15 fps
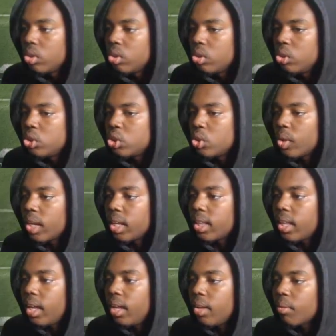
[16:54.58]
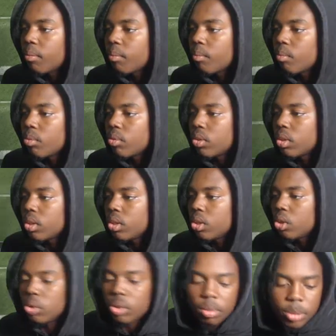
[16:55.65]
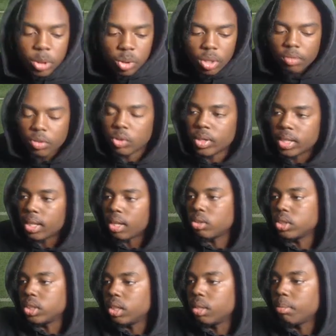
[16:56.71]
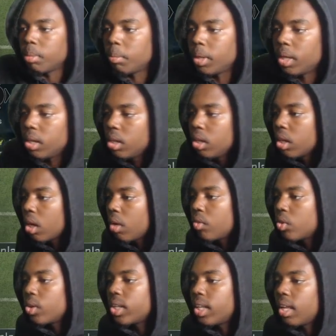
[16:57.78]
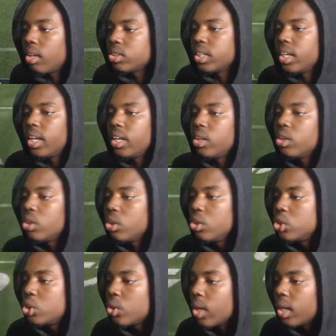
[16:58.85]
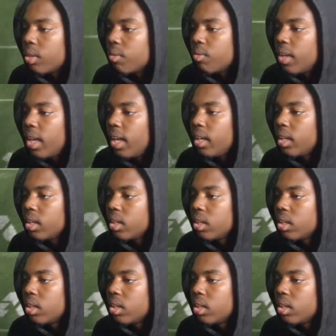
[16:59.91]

You still got that. No, let me do cover 3 clouds again. My bad. Cover 3 clouds again. You still got the flat.